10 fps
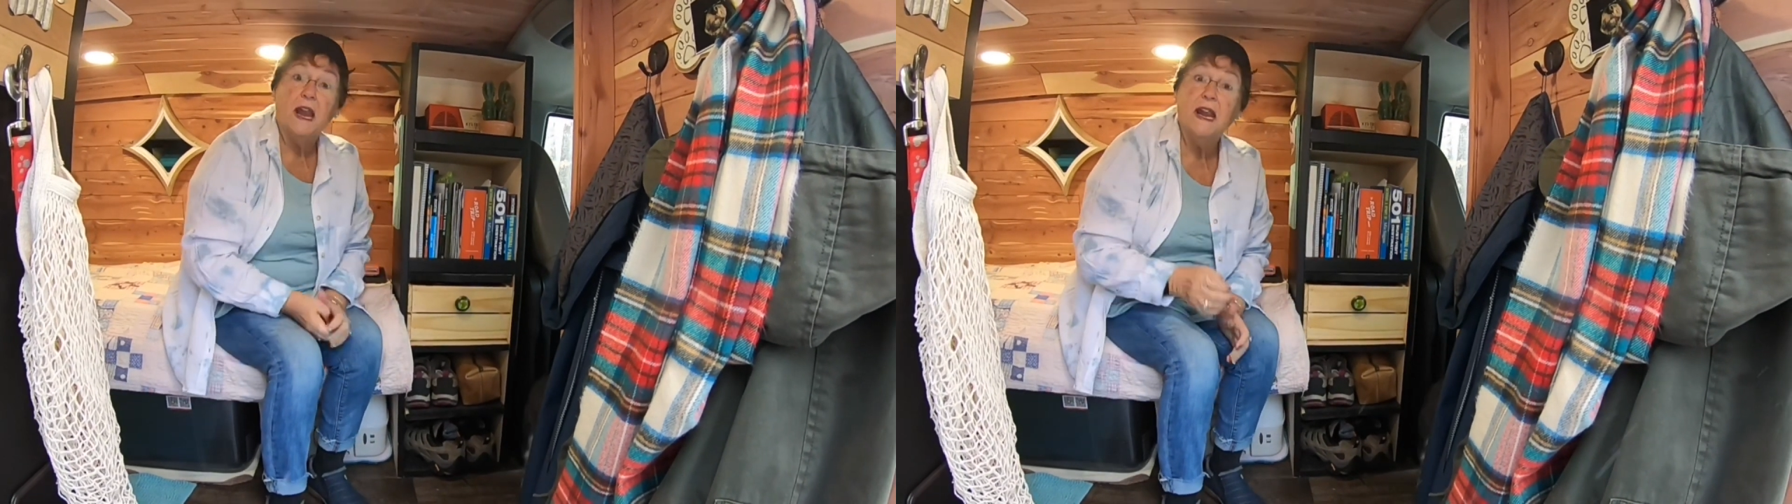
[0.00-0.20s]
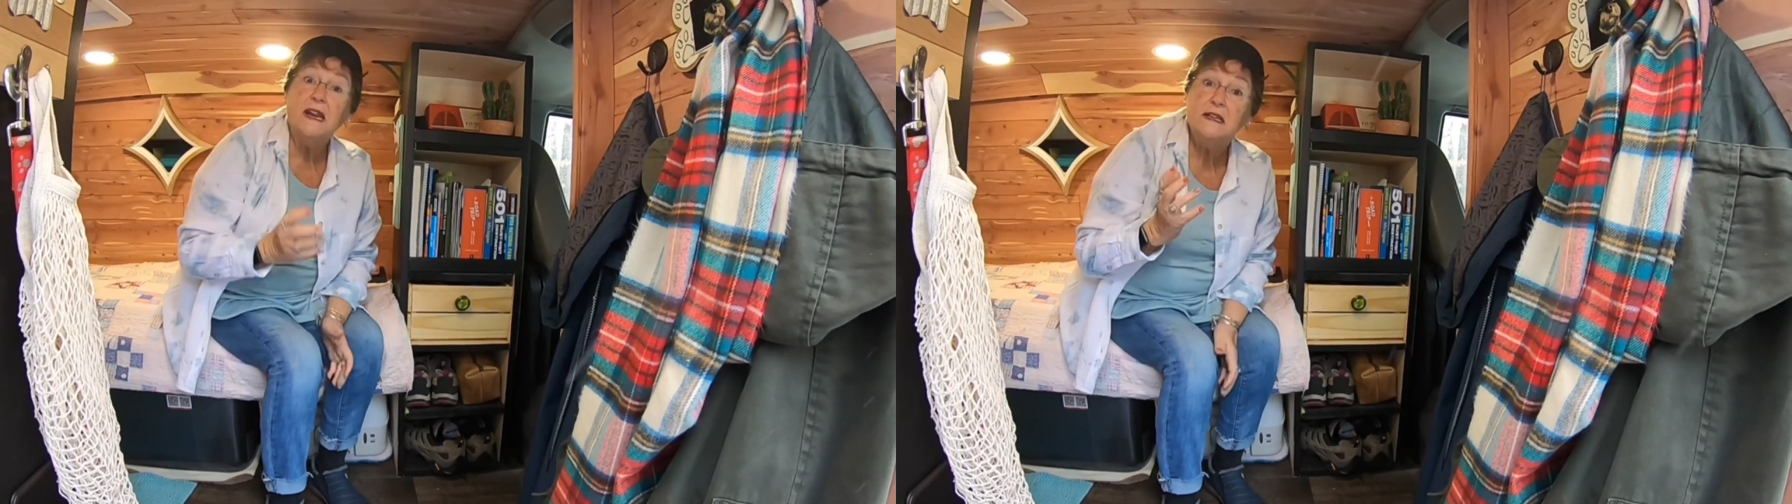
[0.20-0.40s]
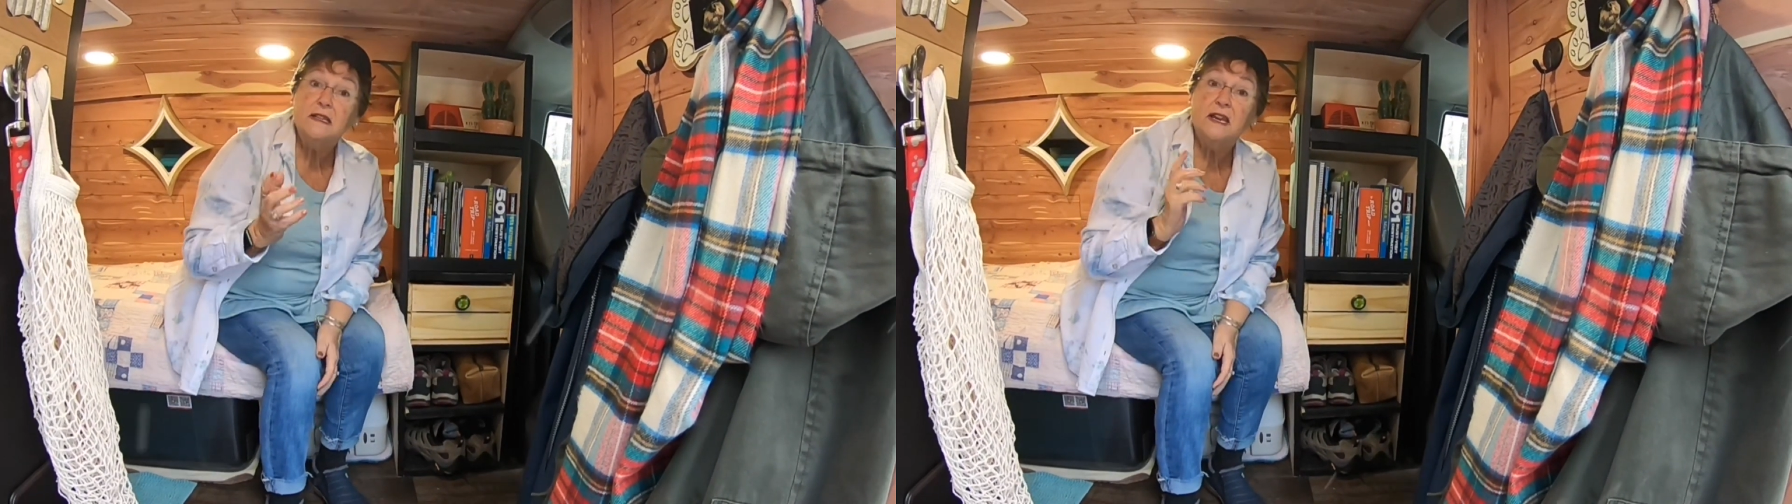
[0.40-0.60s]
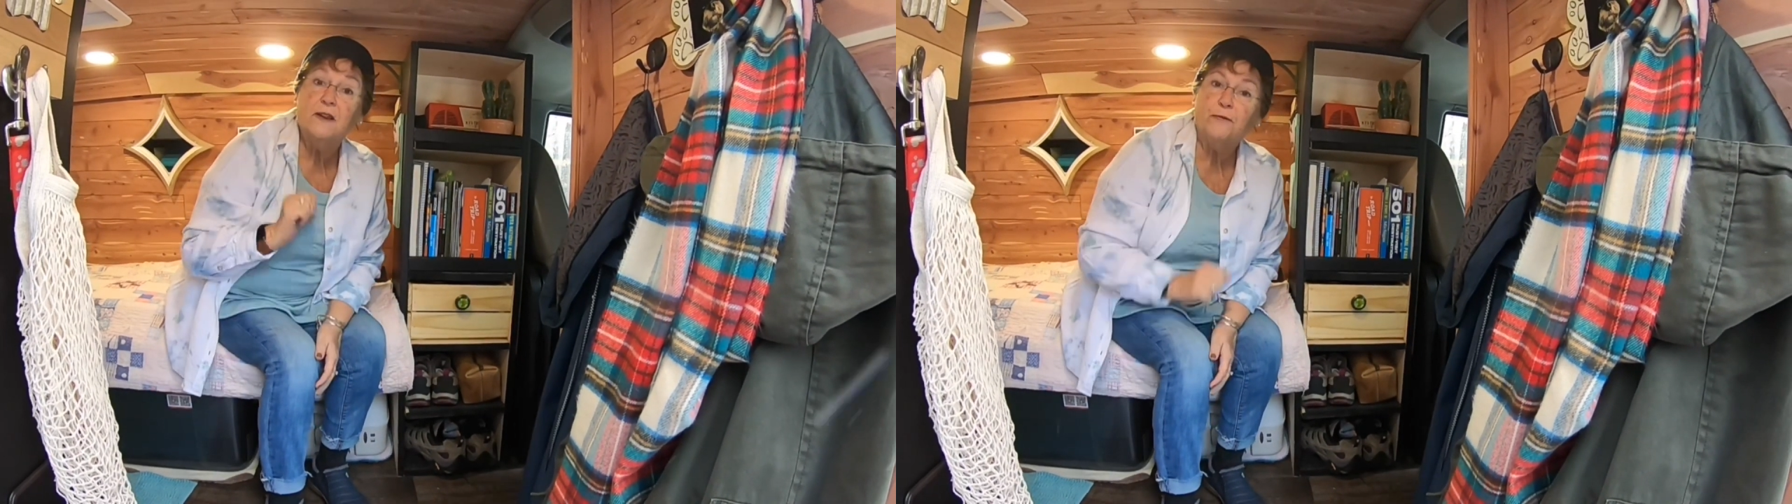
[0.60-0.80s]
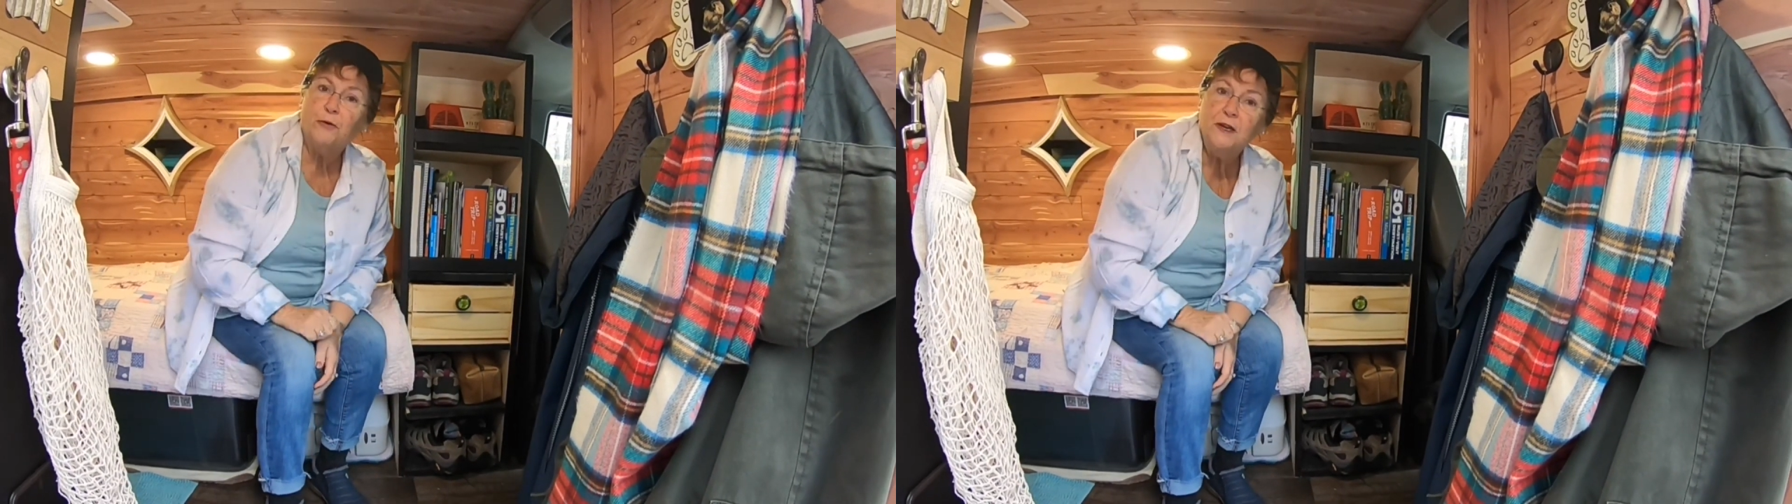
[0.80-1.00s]
and
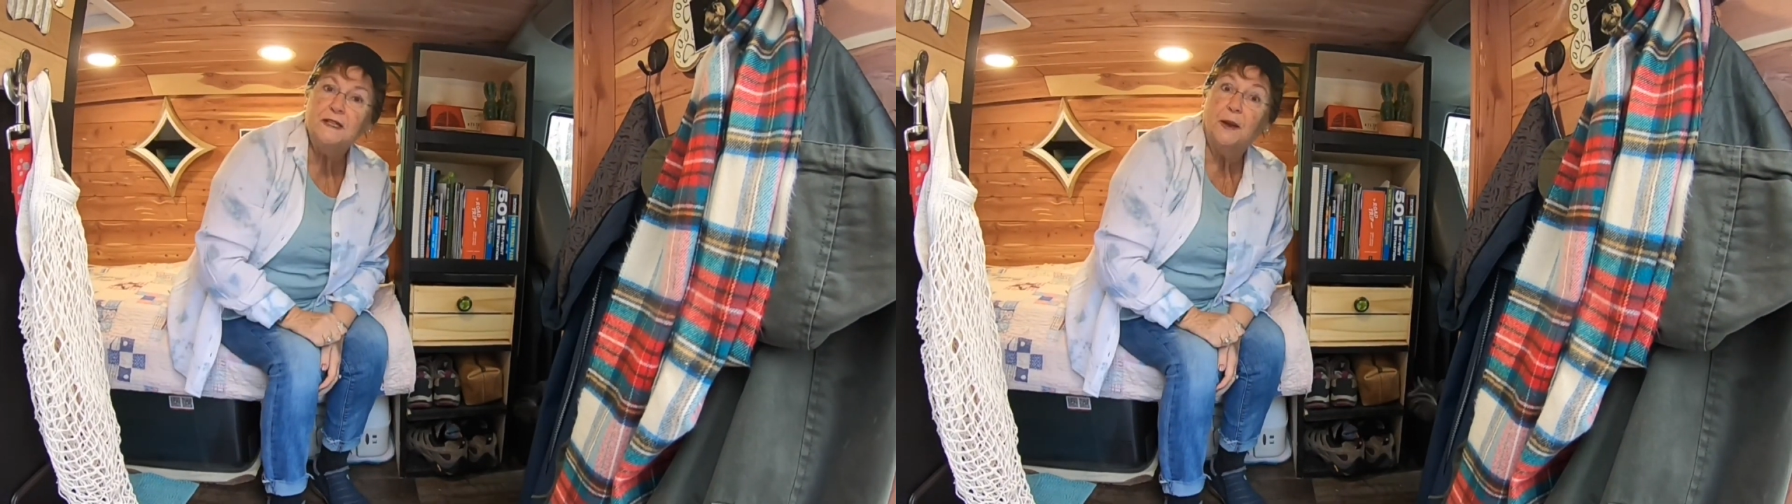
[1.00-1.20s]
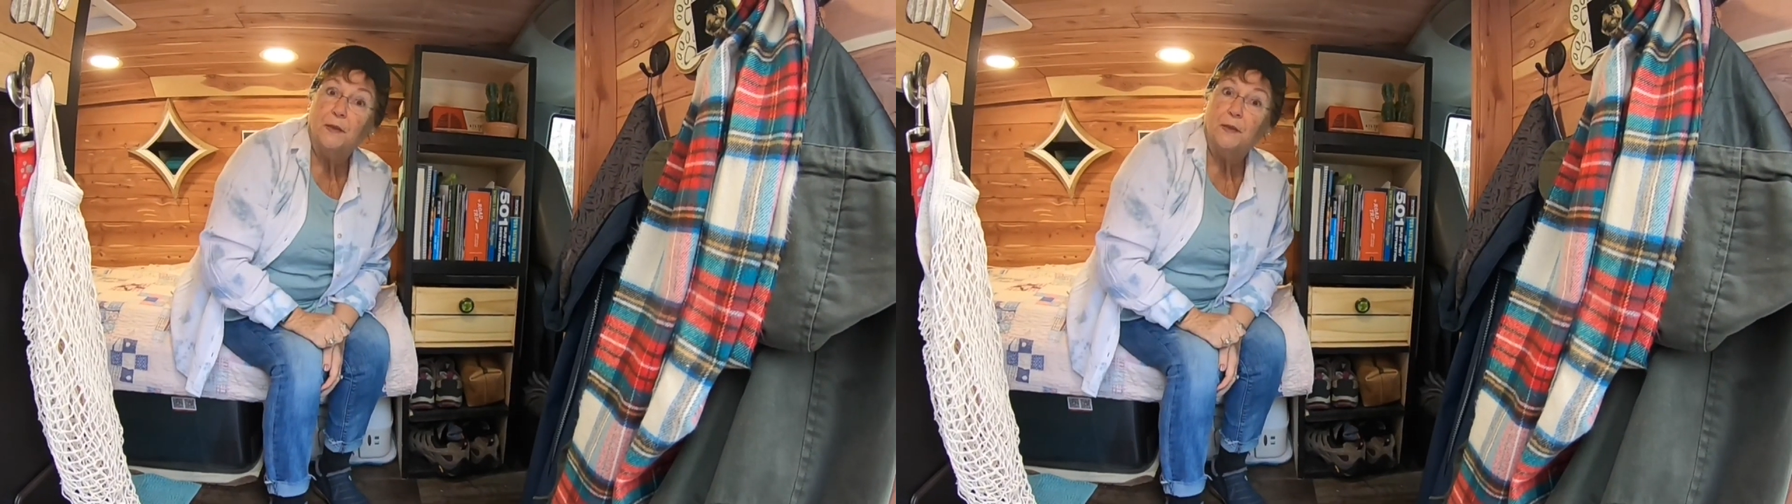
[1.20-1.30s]
it frees up